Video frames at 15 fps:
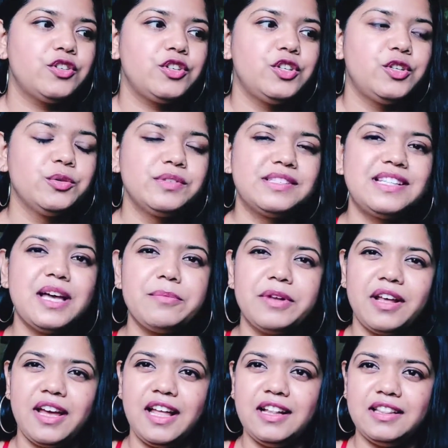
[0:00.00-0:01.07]
use them in
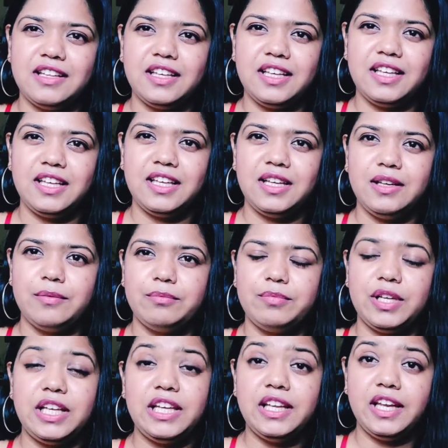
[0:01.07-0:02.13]
a healthy,
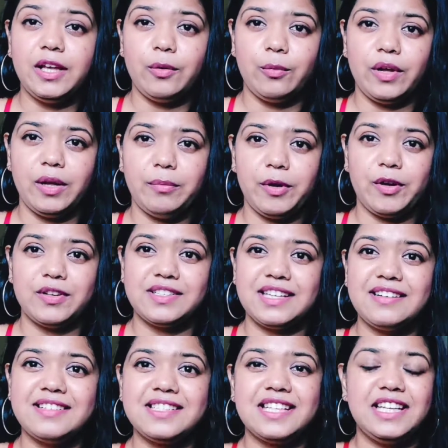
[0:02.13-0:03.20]
healing way, because
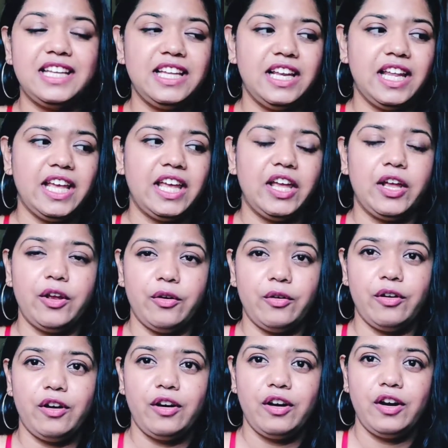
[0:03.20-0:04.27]
there is healing here.
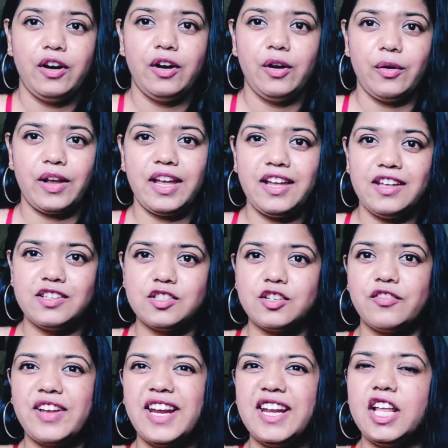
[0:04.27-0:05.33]
Okay,
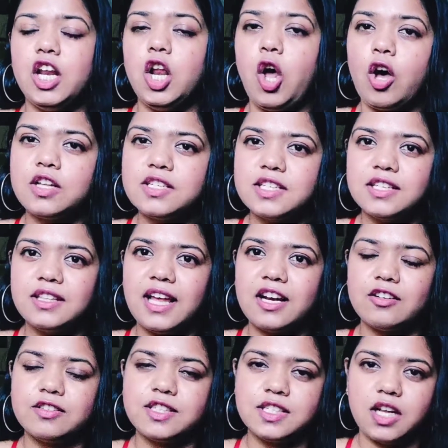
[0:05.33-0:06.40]
instead of getting lost in
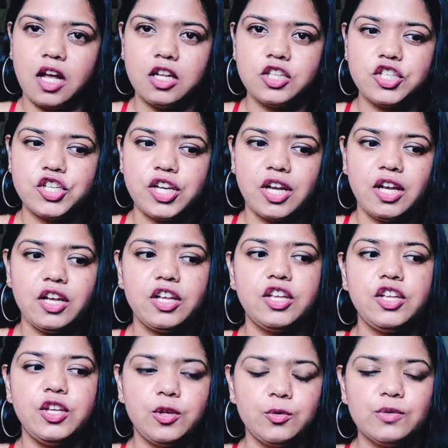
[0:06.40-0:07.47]
that nostalgia,
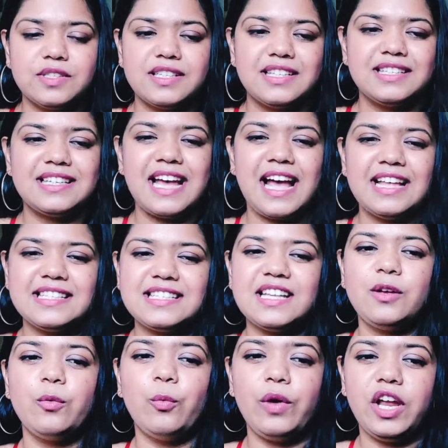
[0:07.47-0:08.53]
use it as
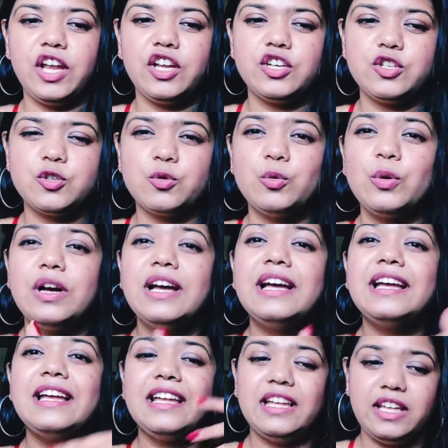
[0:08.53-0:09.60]
a way to
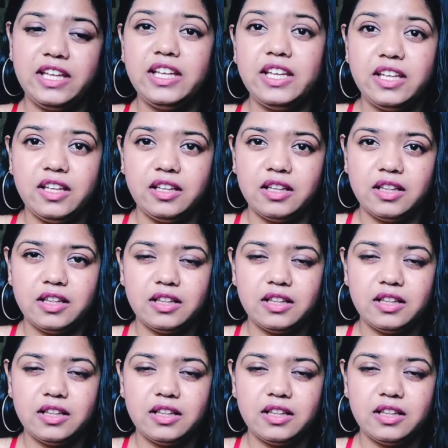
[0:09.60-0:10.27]
heal,